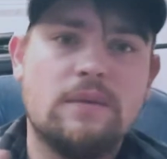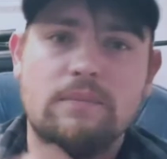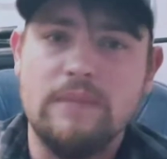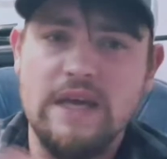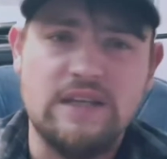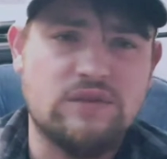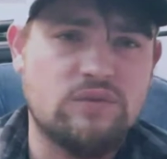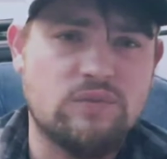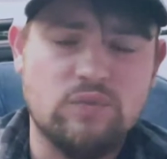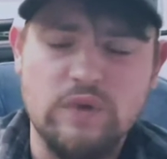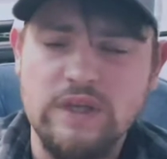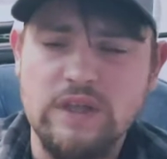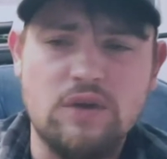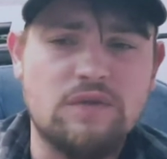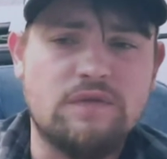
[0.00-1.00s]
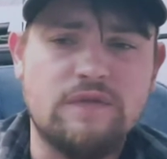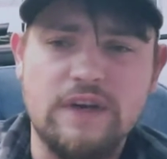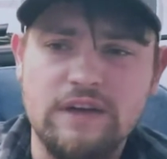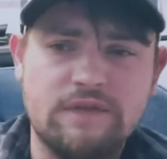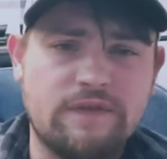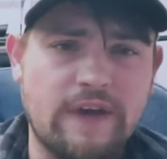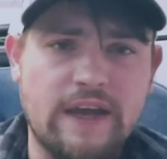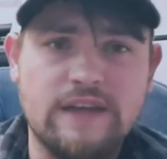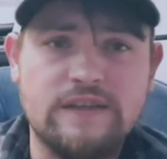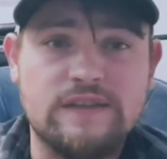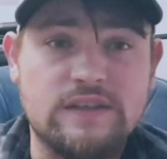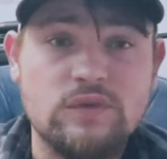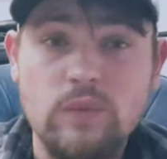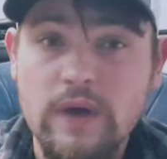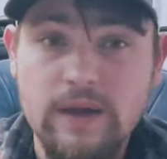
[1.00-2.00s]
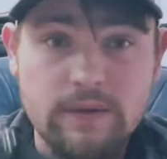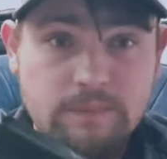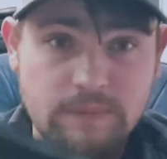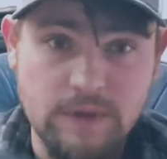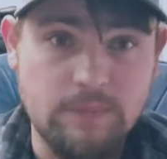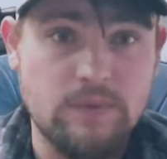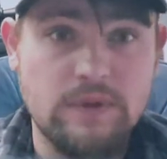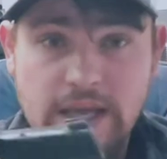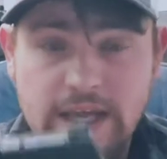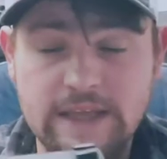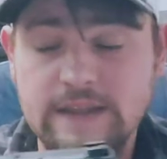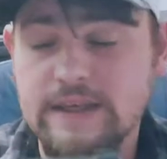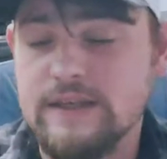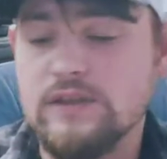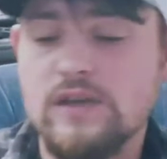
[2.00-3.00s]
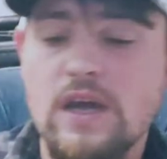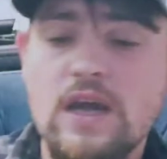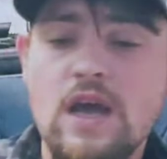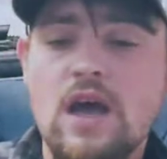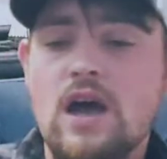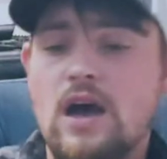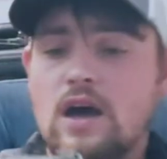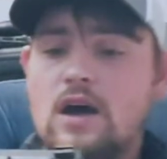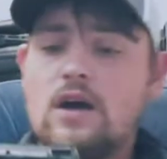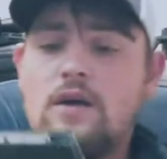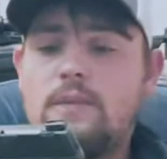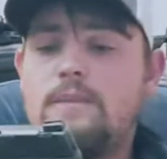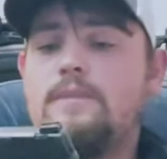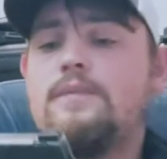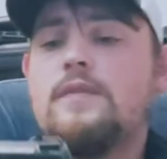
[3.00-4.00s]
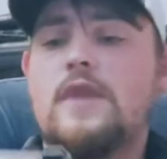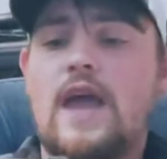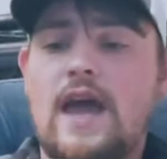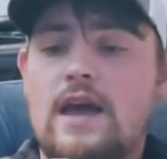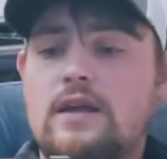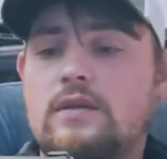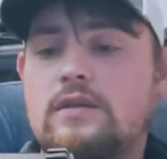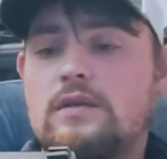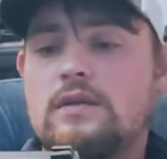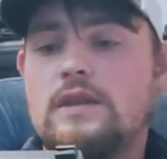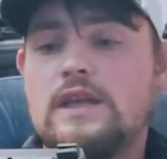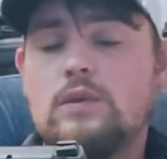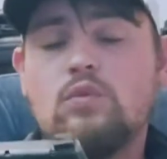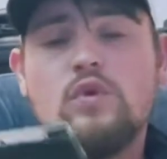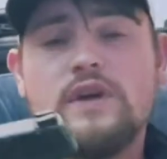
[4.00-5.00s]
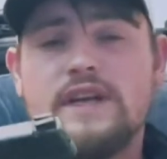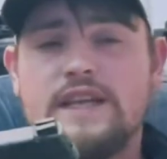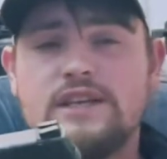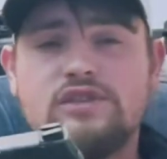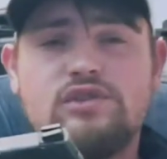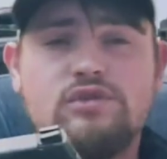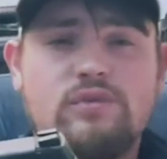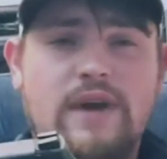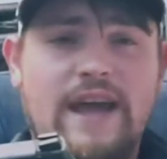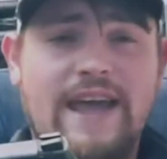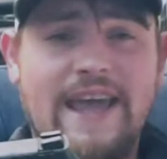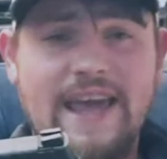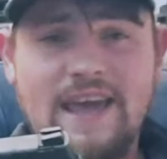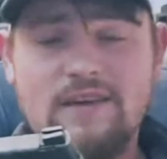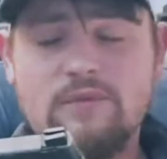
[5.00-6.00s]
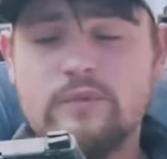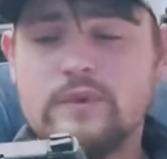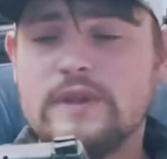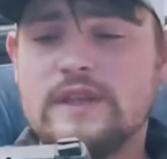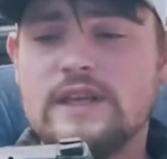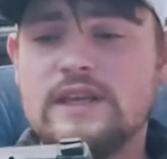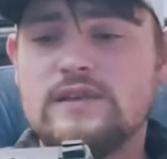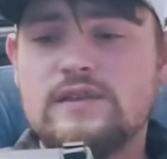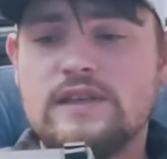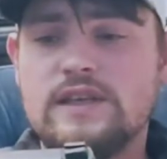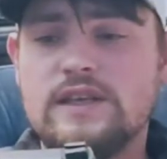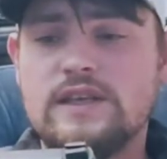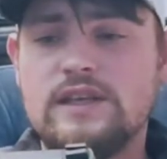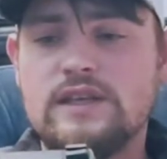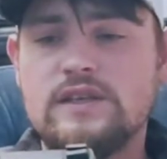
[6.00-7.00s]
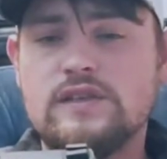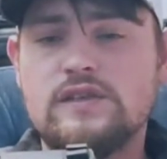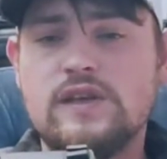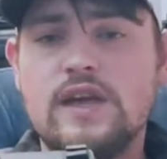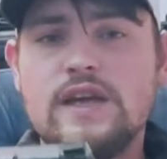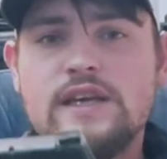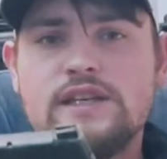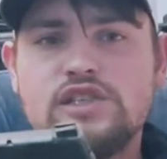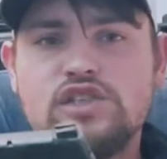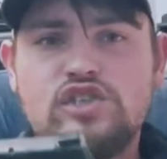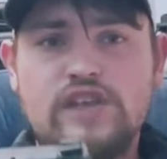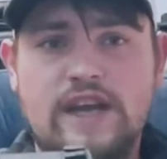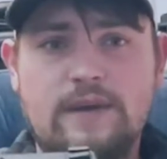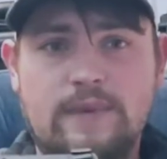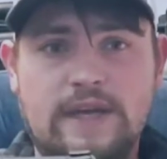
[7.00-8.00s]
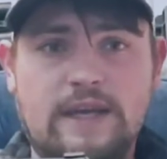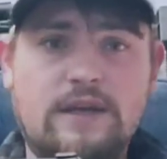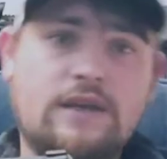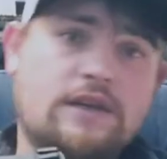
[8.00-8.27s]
Makes reloading very fast. That's why people like these. The one issue I have with these is jamming.